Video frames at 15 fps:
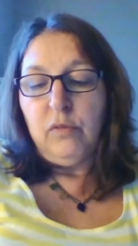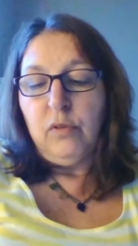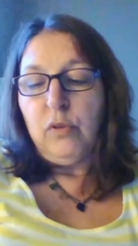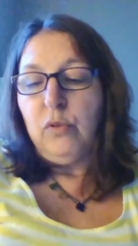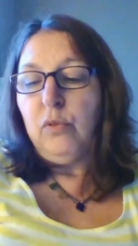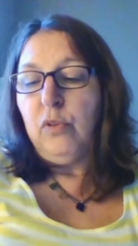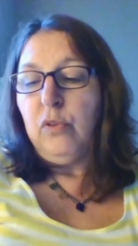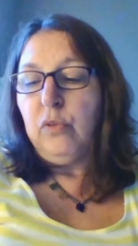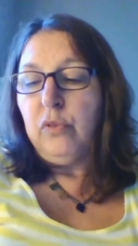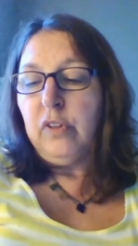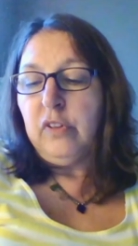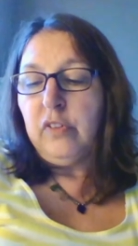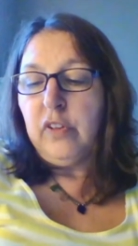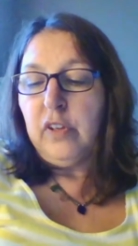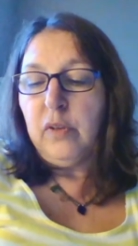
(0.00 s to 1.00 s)
Who
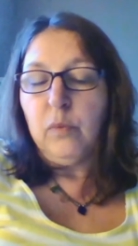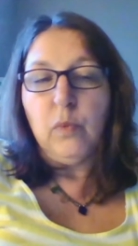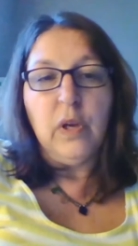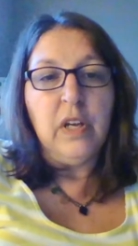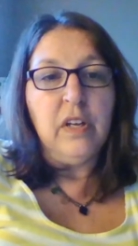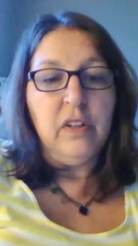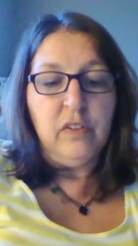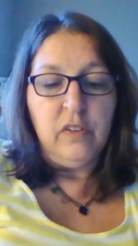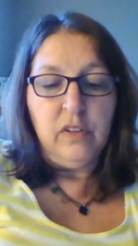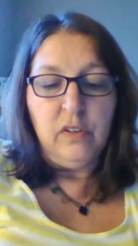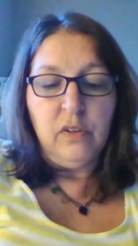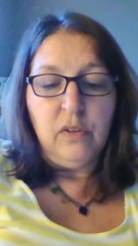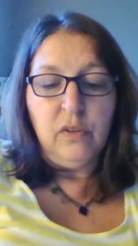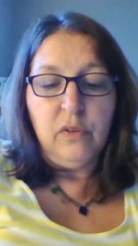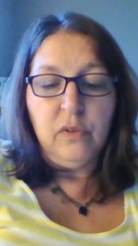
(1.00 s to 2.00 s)
uses it? When is it
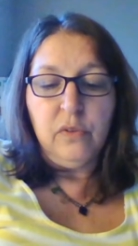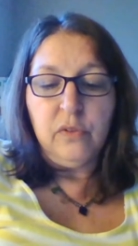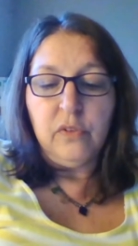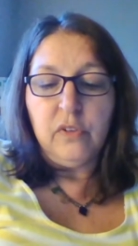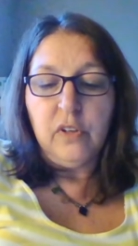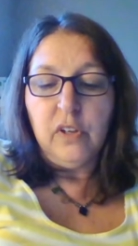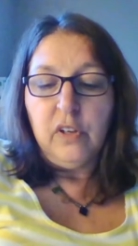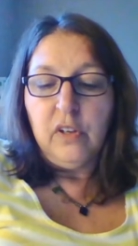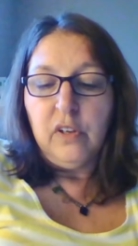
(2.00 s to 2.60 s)
used?